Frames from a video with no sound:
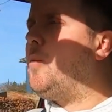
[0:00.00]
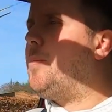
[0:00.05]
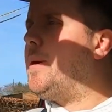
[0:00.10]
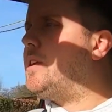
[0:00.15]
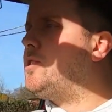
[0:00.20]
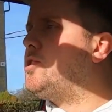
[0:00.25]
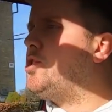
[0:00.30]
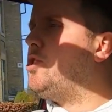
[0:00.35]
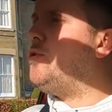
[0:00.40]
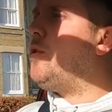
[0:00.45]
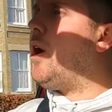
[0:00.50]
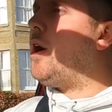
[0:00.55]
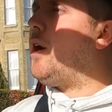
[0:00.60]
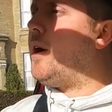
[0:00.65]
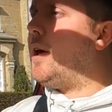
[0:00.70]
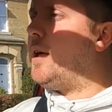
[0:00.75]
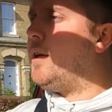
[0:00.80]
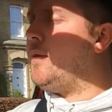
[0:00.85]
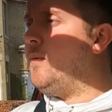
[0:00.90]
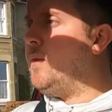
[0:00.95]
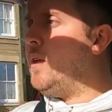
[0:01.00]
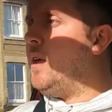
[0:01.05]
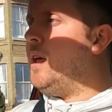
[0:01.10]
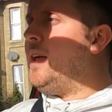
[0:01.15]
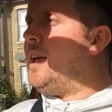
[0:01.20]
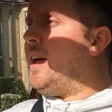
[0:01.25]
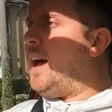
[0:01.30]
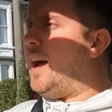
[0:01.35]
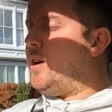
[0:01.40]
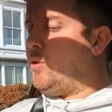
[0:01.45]
bit too high,
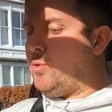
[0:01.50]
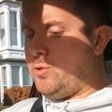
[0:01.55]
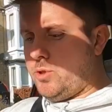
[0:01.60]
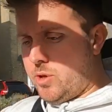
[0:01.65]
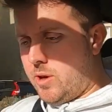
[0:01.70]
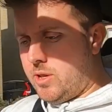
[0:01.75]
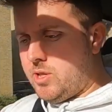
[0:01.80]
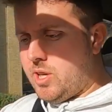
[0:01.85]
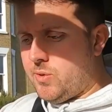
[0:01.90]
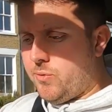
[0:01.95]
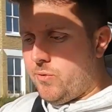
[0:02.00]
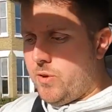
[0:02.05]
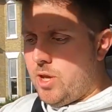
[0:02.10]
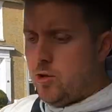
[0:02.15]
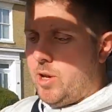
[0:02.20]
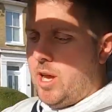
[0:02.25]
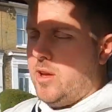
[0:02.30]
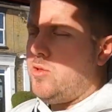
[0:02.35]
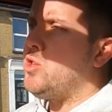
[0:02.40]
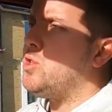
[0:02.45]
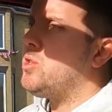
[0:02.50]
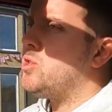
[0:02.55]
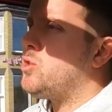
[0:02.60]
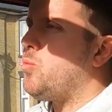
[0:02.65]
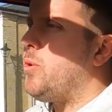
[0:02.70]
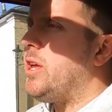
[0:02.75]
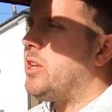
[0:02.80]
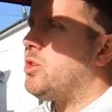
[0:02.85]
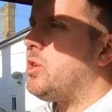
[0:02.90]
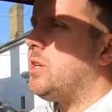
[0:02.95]
and also it does feel like the
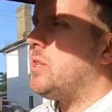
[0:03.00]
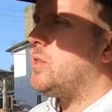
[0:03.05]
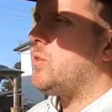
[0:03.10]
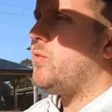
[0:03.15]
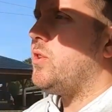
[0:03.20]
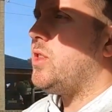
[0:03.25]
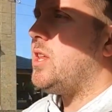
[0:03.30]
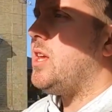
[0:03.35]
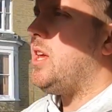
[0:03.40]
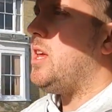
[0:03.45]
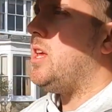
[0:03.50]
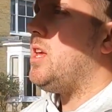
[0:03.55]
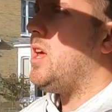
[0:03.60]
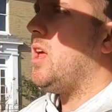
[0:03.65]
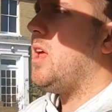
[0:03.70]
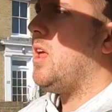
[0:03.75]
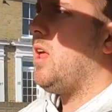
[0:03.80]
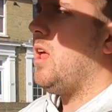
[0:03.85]
switches for the